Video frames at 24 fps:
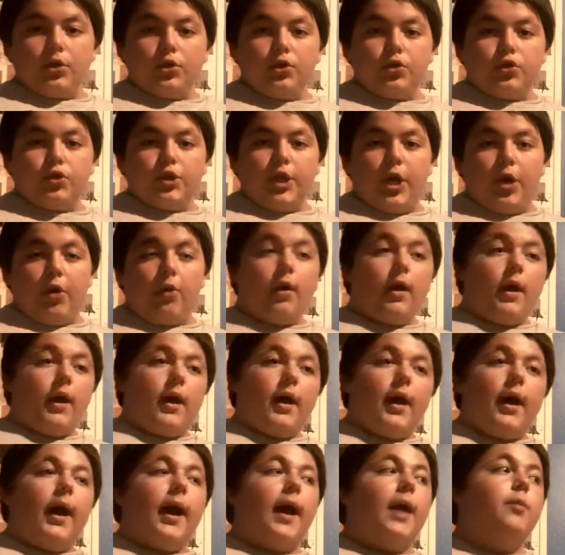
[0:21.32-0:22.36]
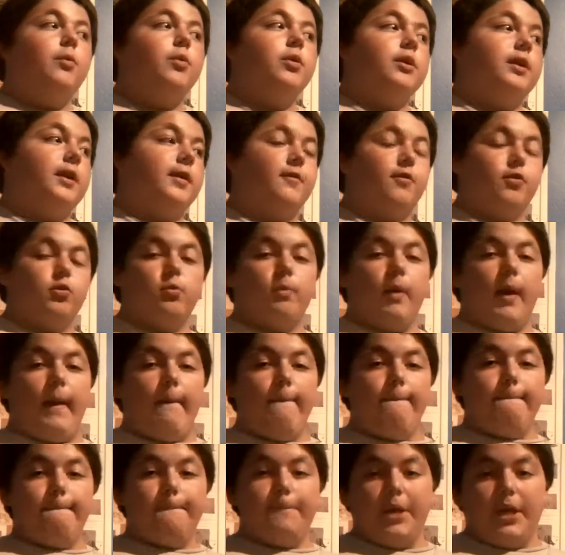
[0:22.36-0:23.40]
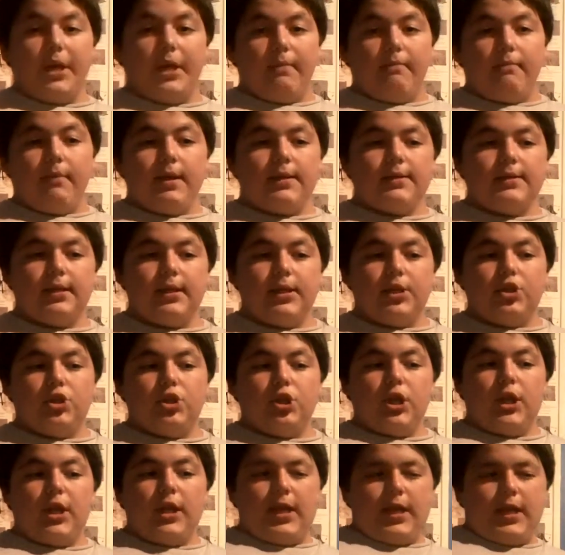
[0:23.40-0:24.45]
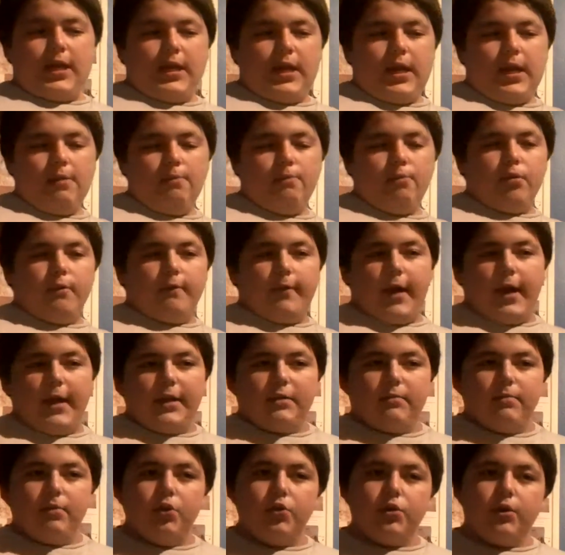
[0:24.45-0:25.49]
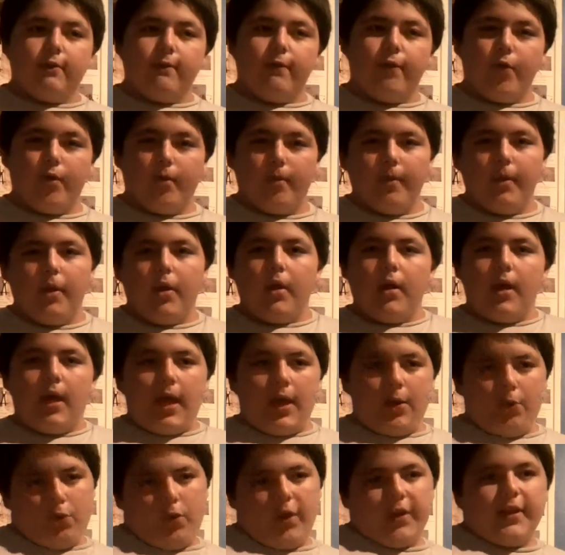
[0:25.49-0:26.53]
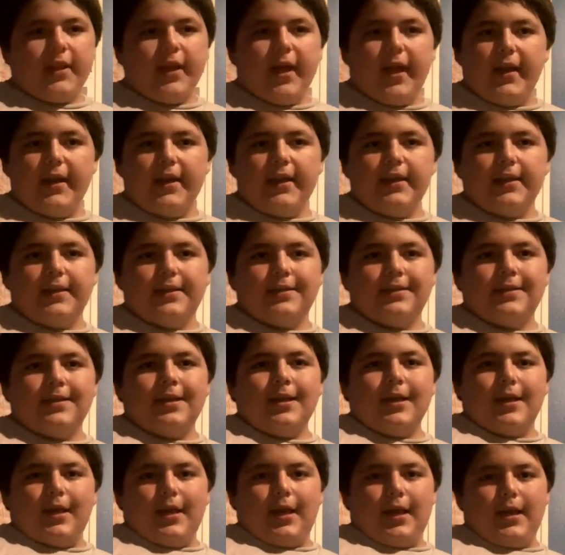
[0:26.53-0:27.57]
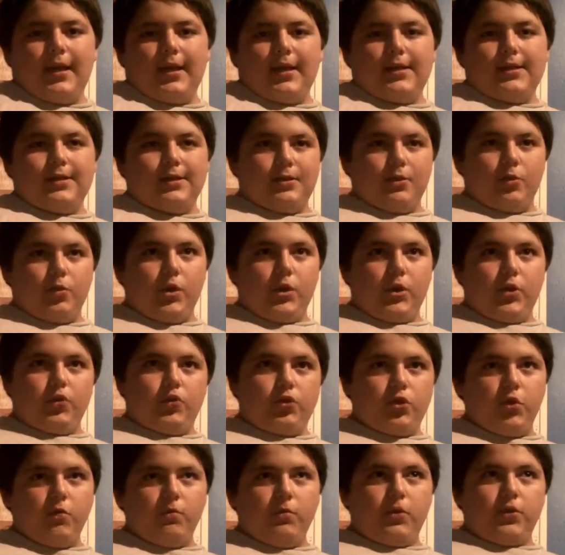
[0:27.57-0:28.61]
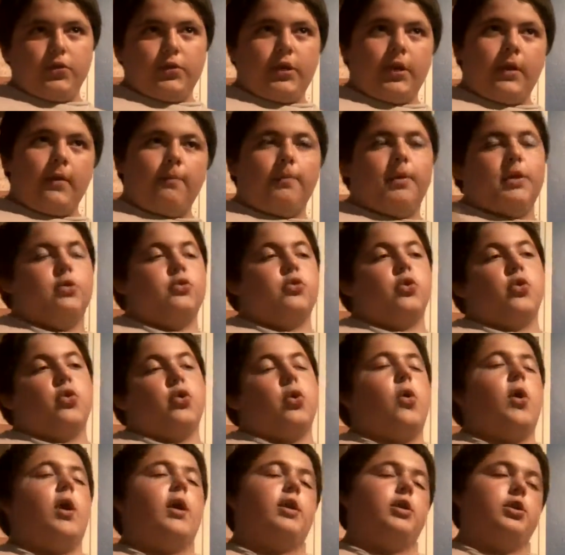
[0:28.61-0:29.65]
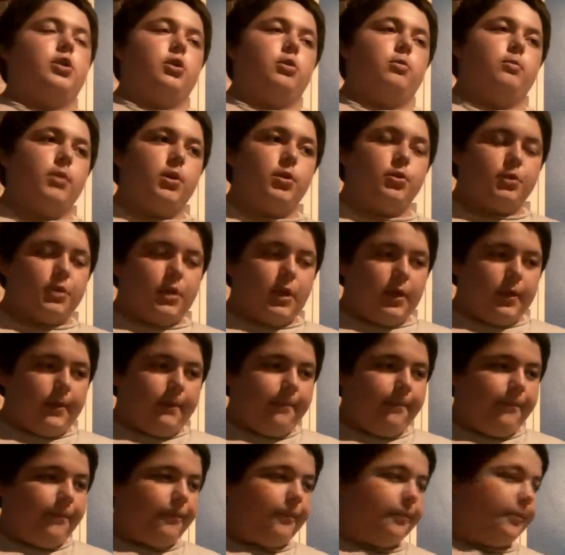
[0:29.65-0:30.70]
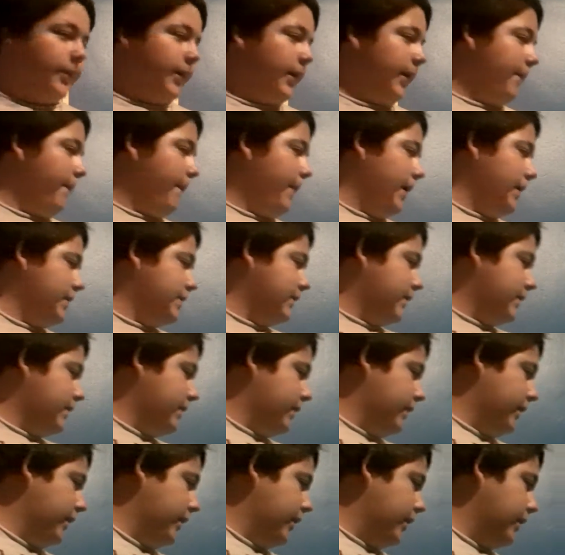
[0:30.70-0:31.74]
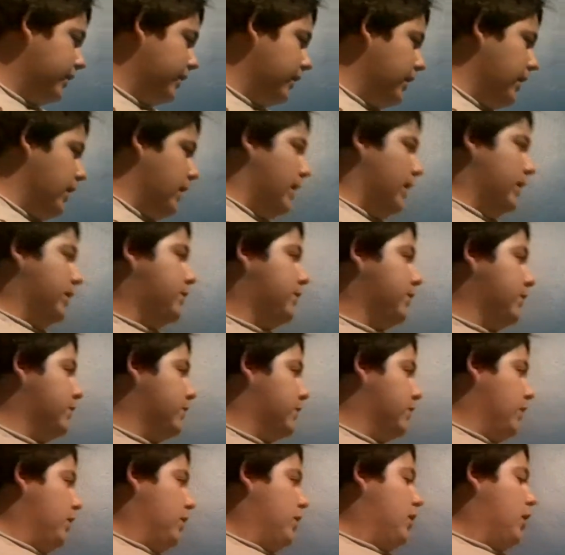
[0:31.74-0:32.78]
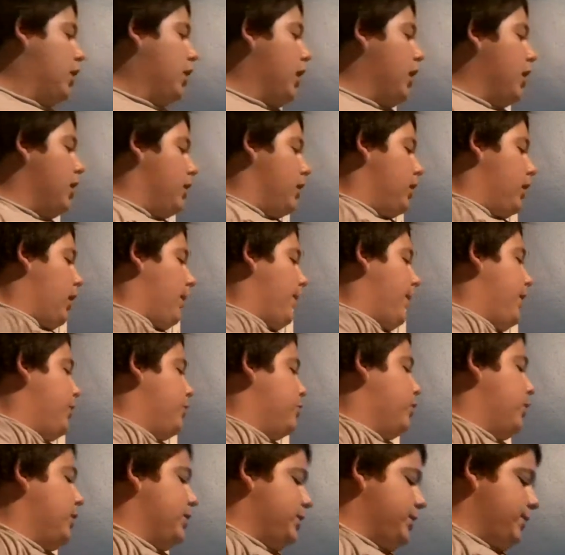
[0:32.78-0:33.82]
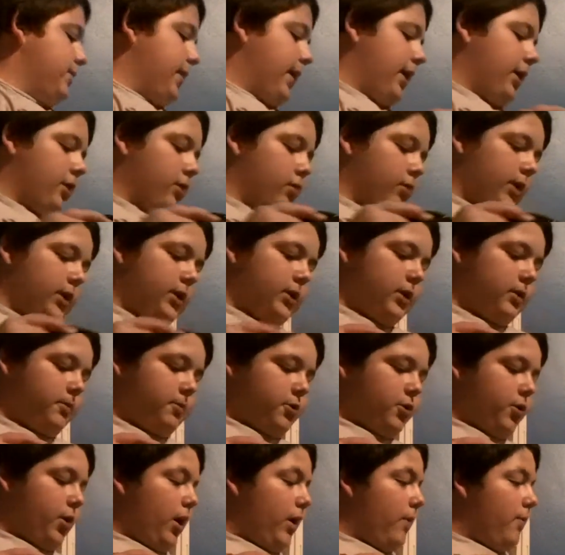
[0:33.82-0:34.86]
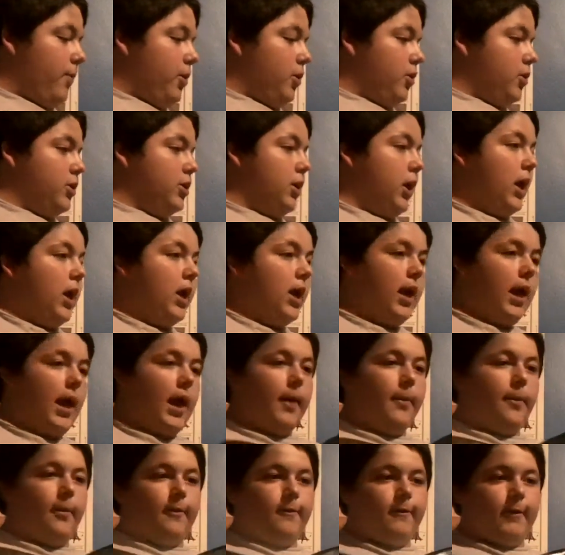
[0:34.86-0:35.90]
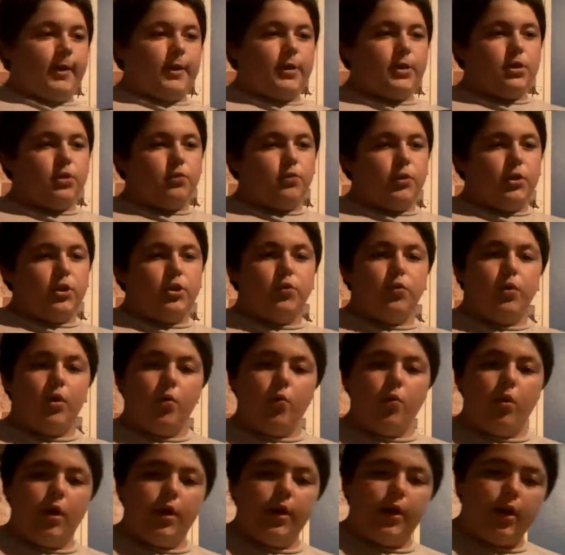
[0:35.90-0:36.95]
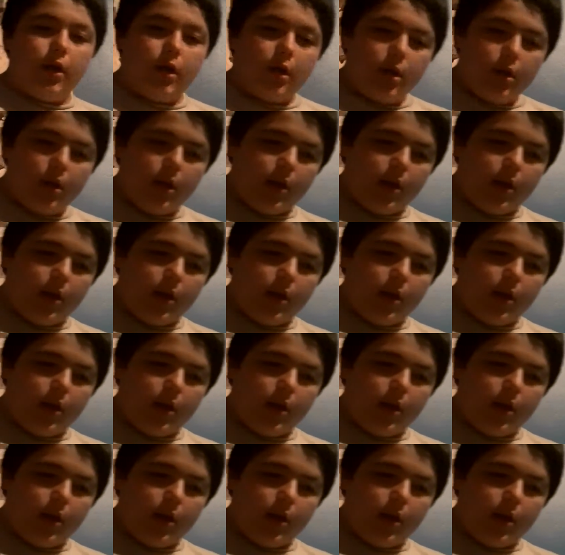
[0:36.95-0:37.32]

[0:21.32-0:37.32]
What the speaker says: So, I will give you my big message in improvised music form, and what that is when you do music, but you don't know how to do music. Basically, it's a song about what my three subscribers, EpicFace3211,